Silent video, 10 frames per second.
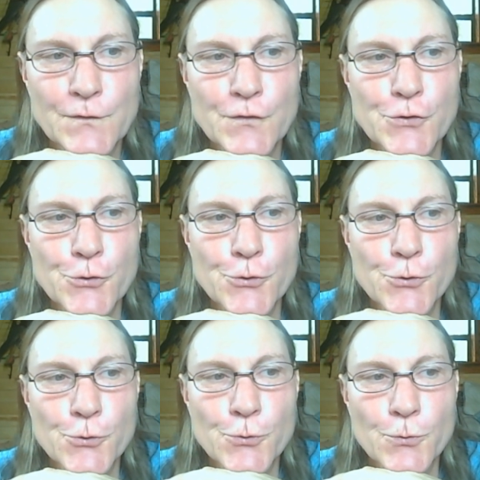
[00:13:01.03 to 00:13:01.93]

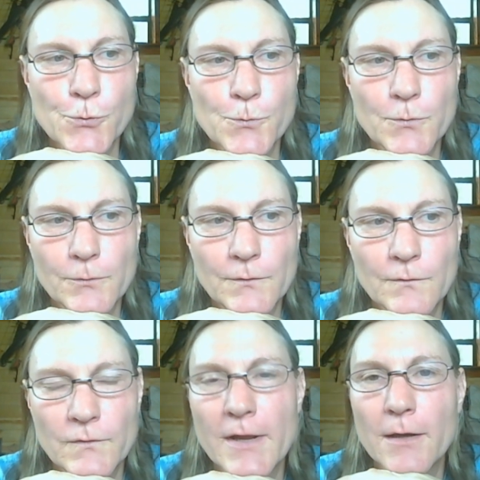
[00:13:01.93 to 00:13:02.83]
to
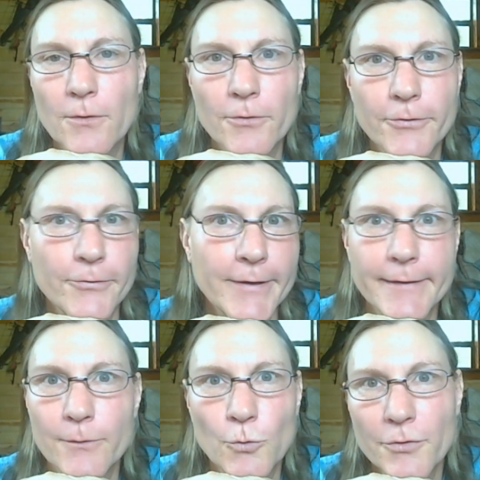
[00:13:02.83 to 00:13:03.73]
tinkering
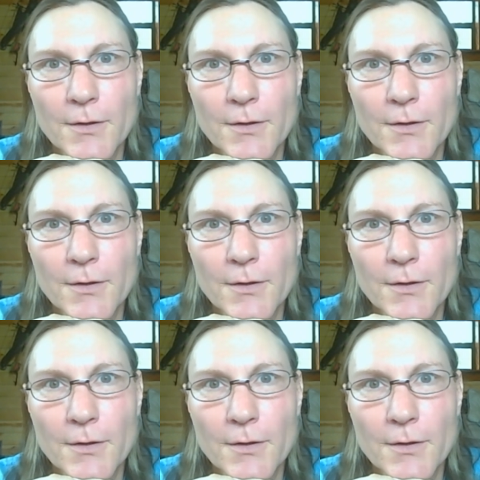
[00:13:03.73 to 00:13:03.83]
around with